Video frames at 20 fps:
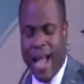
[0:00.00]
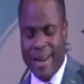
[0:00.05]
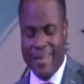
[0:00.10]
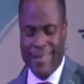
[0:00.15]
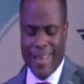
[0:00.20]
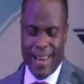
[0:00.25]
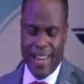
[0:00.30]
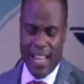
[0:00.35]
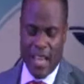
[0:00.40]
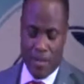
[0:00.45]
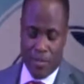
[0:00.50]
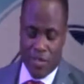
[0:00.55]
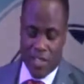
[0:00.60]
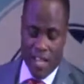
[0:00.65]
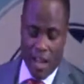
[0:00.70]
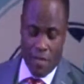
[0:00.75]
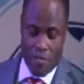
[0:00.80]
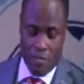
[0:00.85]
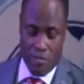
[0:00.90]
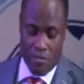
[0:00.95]
and telling
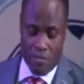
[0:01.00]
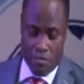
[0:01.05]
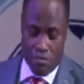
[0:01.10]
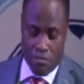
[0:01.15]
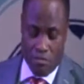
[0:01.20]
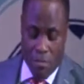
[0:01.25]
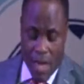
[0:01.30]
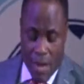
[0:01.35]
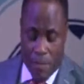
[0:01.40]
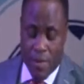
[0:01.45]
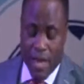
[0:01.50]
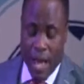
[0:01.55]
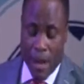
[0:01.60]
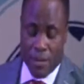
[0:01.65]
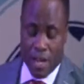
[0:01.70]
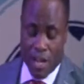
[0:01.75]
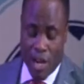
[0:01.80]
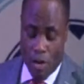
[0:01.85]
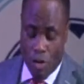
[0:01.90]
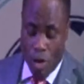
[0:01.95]
himself, maybe
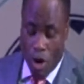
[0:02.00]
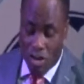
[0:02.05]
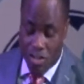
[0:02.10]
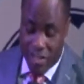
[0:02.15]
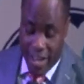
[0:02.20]
I'm in a wrong